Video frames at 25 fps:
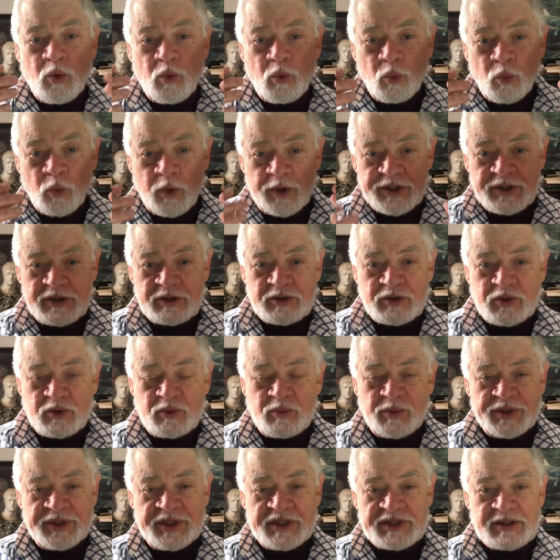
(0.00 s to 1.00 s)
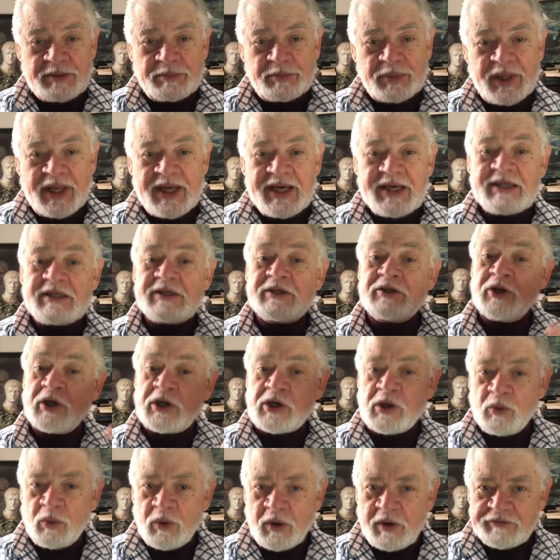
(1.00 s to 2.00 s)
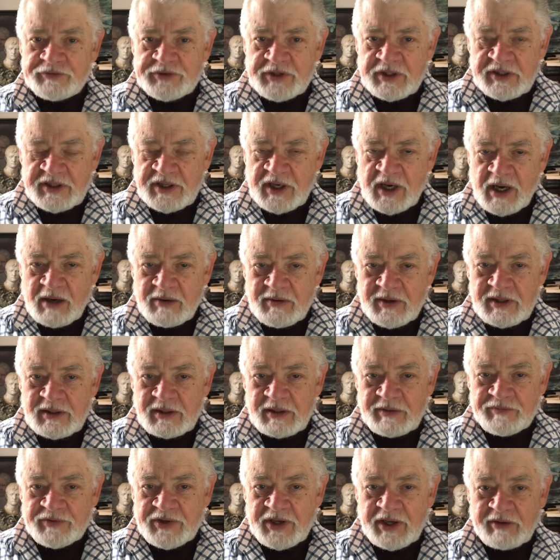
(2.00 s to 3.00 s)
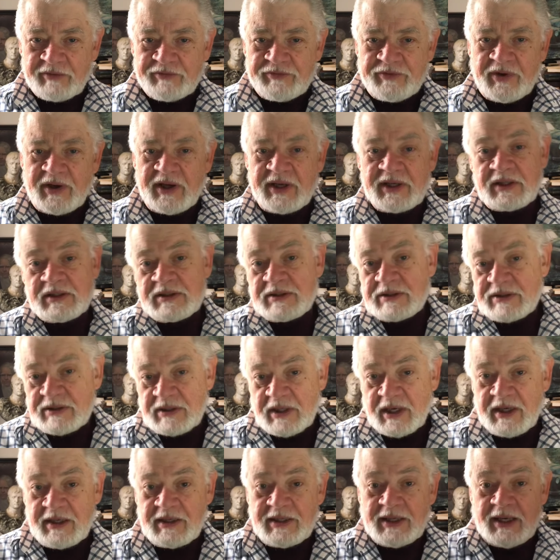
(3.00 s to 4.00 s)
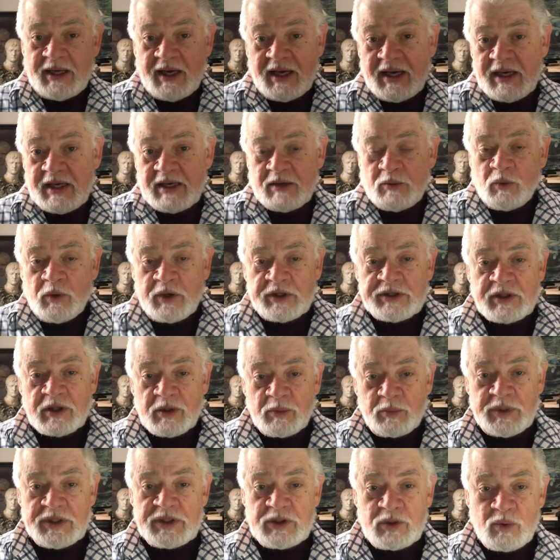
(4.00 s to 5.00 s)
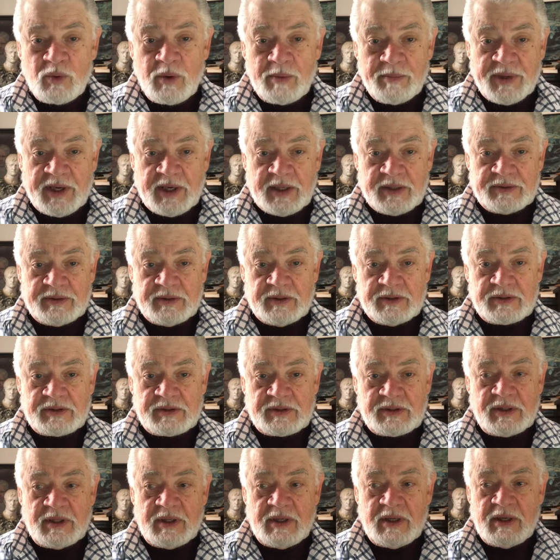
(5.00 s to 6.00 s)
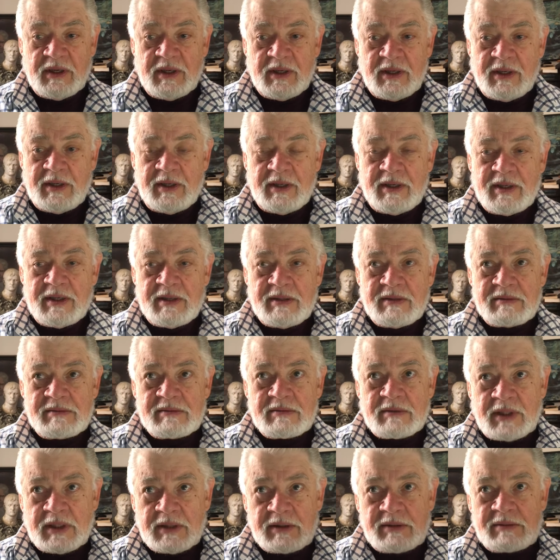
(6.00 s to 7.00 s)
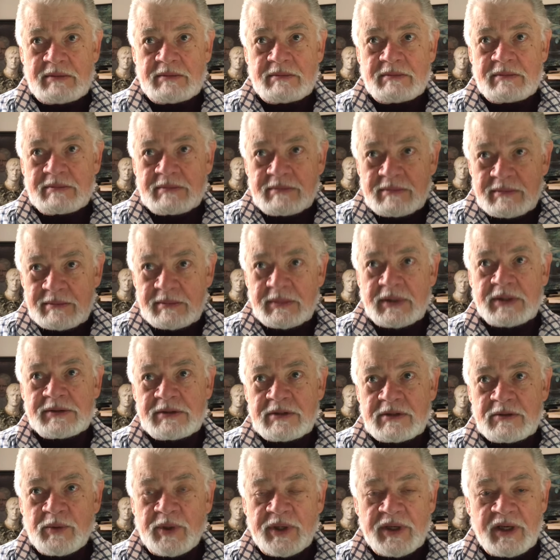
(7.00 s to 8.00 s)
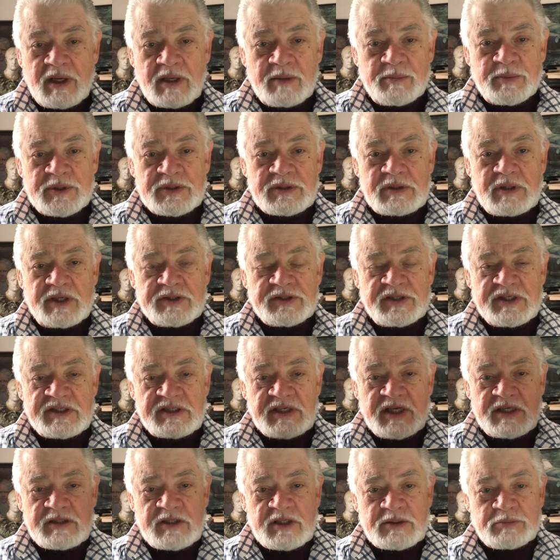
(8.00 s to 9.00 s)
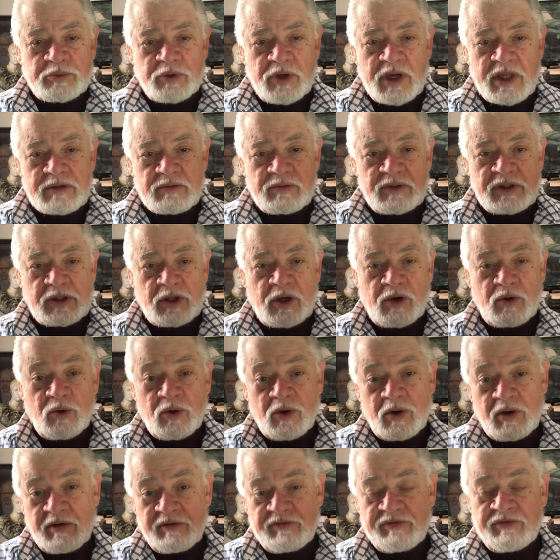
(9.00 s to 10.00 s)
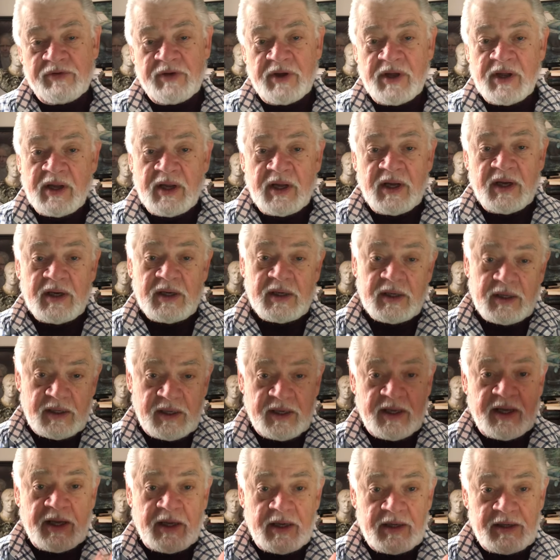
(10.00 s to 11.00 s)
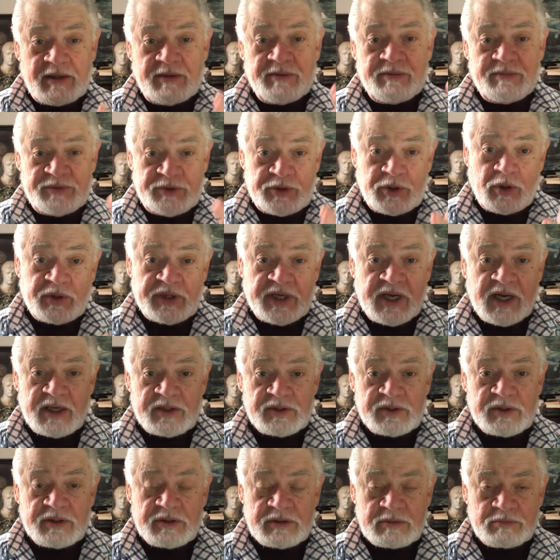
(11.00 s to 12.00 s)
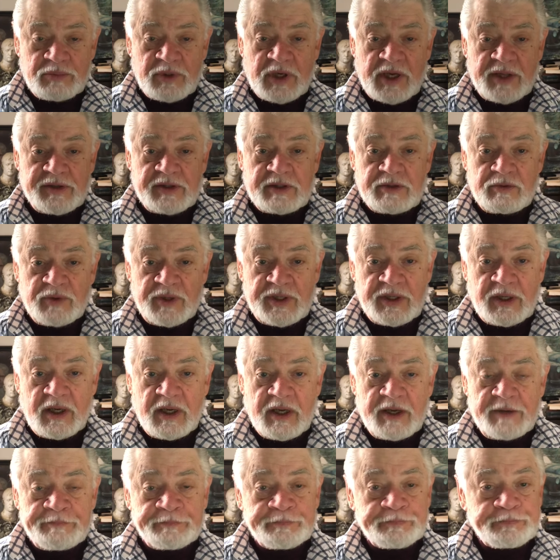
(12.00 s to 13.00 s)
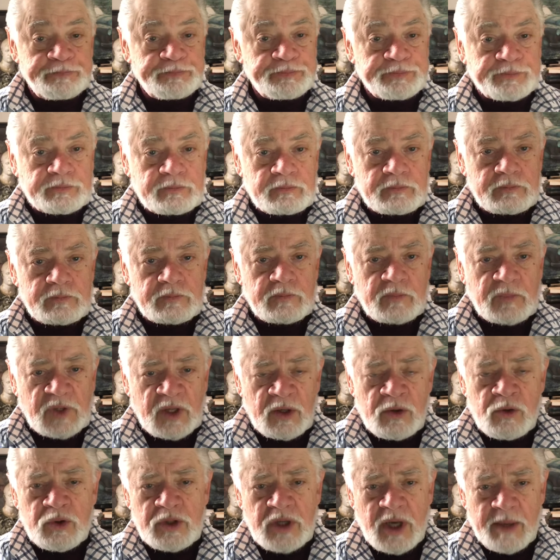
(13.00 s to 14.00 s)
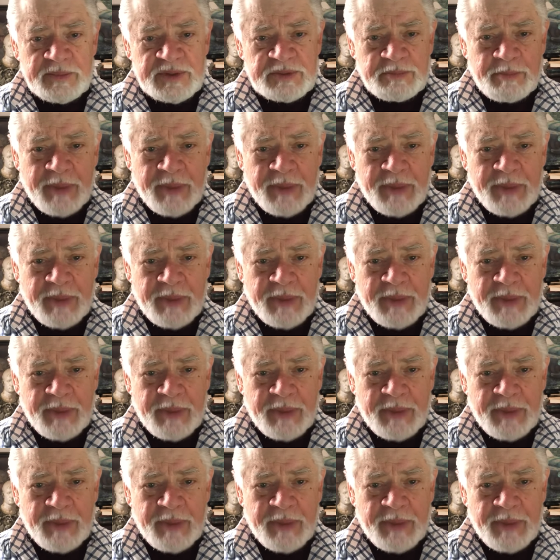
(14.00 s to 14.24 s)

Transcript: What do you do when there's a plague? You go off to the Oracle of Delphi and say, hey, what can we do about this? Well, this is what Oedipus does. He sends his brother-in-law off, uh, uh, Jocasta's brother, Creon, who comes